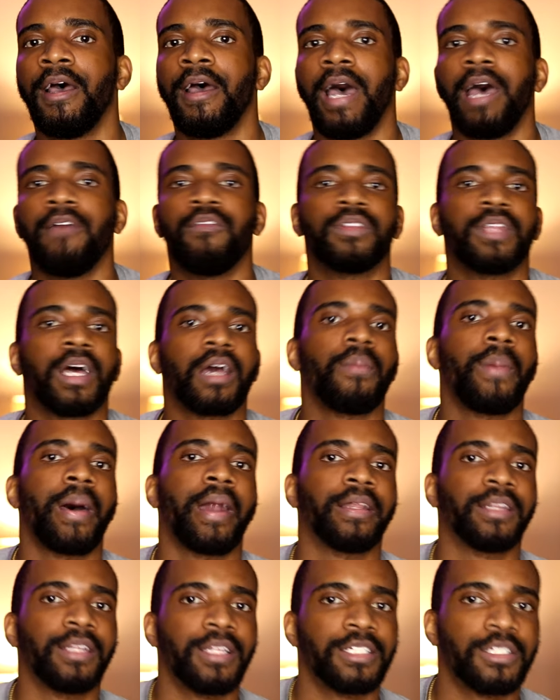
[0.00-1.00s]
Have you thought about
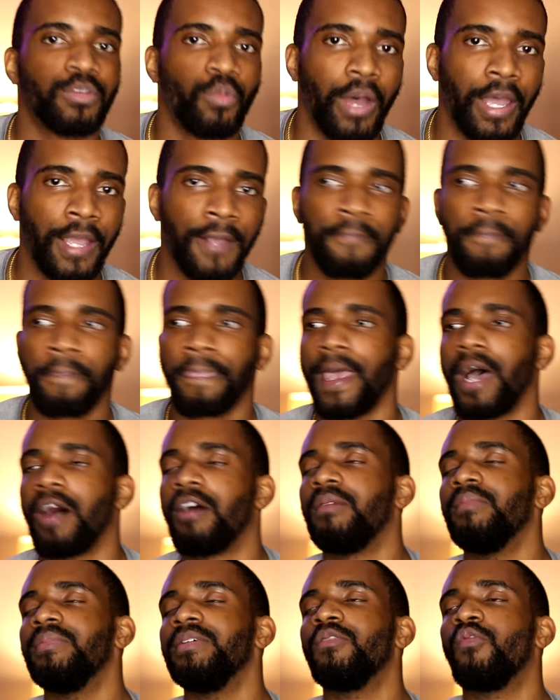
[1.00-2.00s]
it this way? I
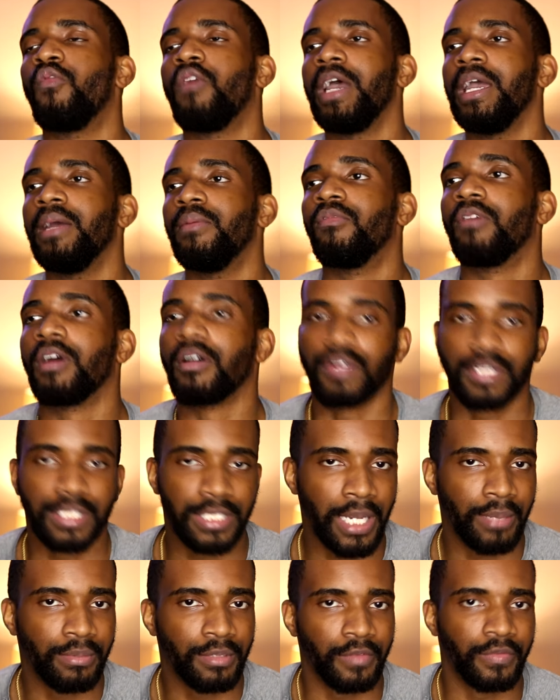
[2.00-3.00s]
would be way more
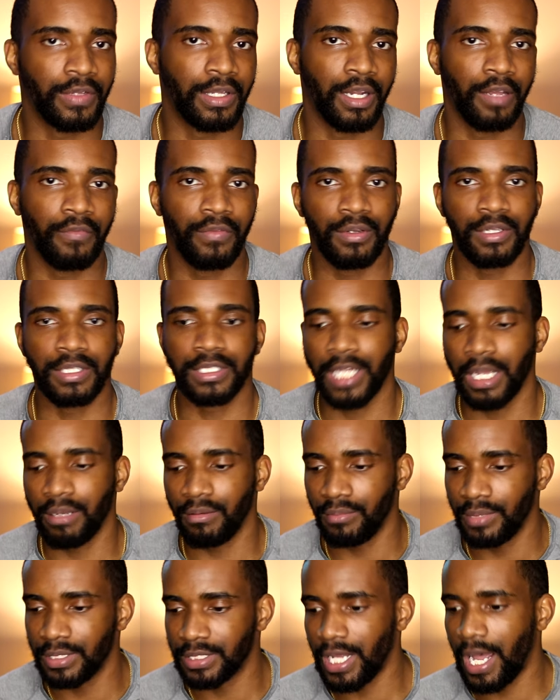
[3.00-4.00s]
receptive than if you just came
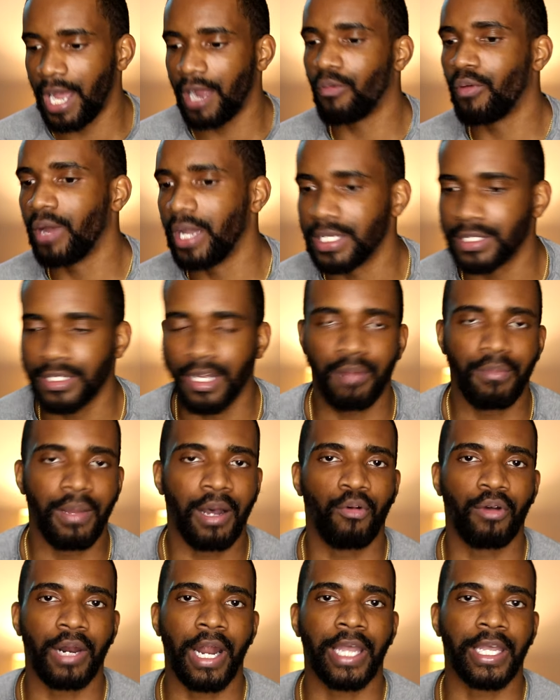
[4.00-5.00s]
to me sideways talking
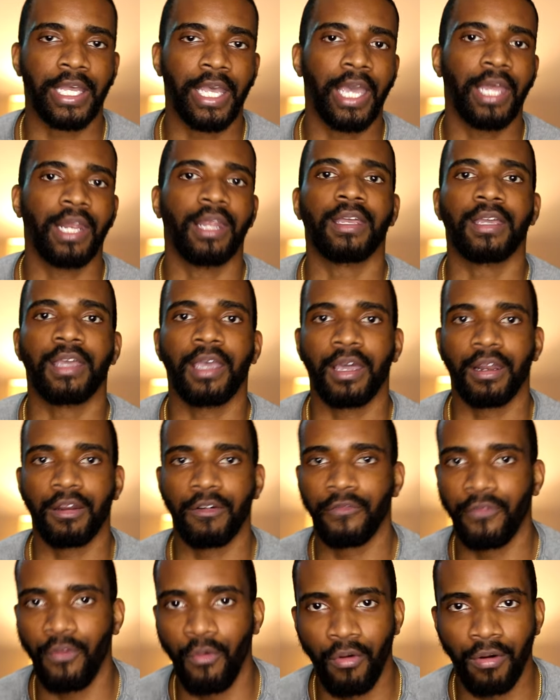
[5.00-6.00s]
about what I can and can't
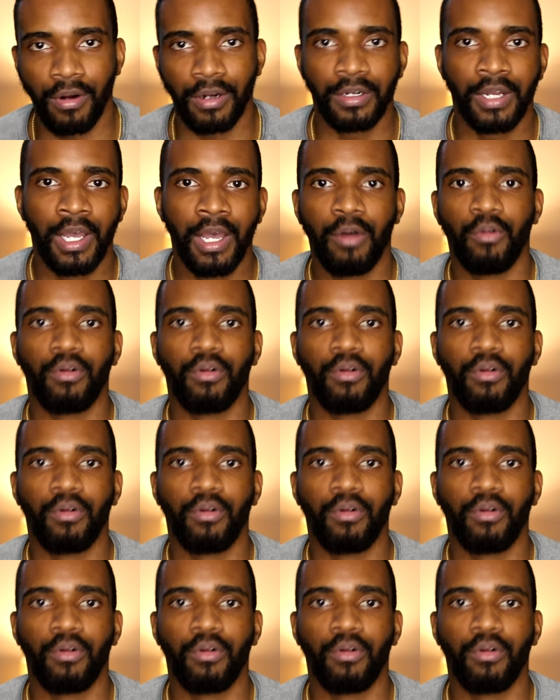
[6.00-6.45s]
afford,